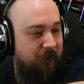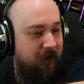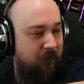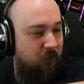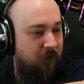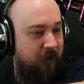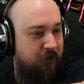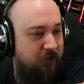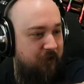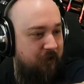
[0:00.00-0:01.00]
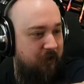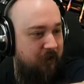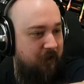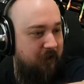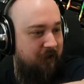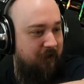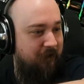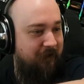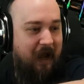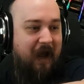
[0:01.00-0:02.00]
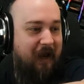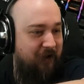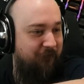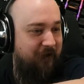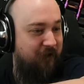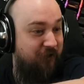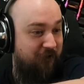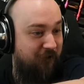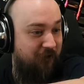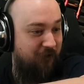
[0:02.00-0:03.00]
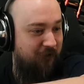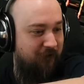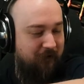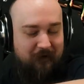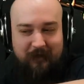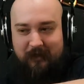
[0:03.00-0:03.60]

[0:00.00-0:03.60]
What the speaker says: in which that innovation occurred,